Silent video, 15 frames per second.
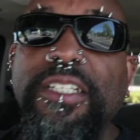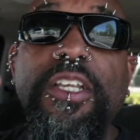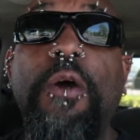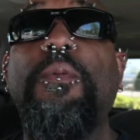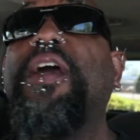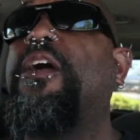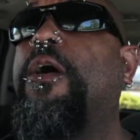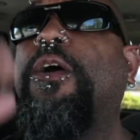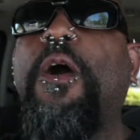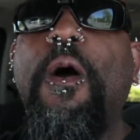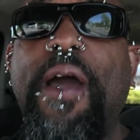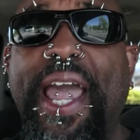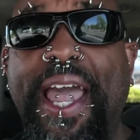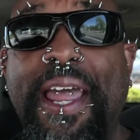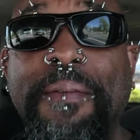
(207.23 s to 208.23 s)
So we're going to go
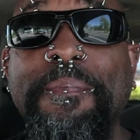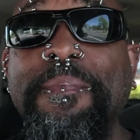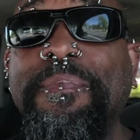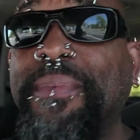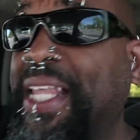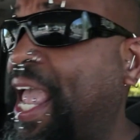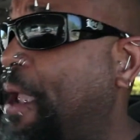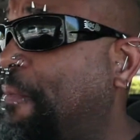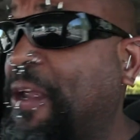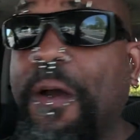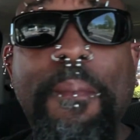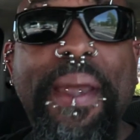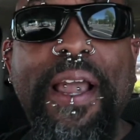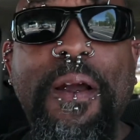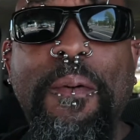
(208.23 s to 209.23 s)
ahead and we're going
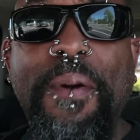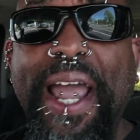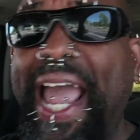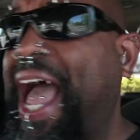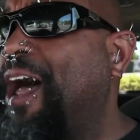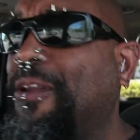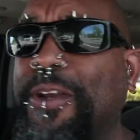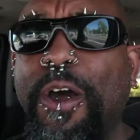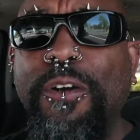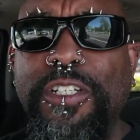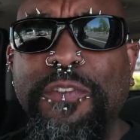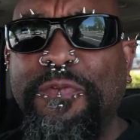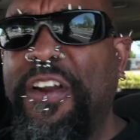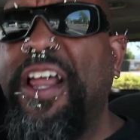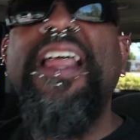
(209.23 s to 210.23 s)
to make our way out on the
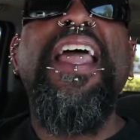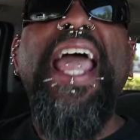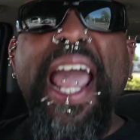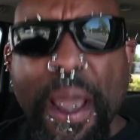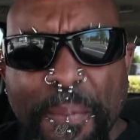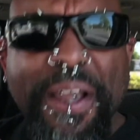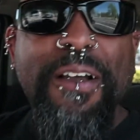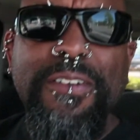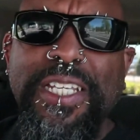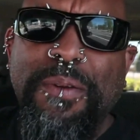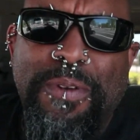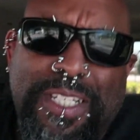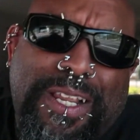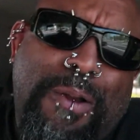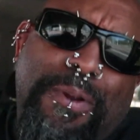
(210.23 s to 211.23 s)
ocean front, and we're going to see
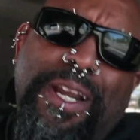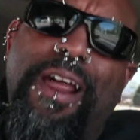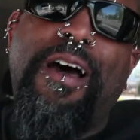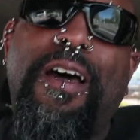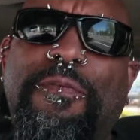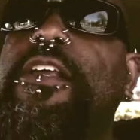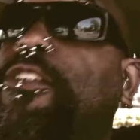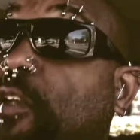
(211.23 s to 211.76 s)
what's going on.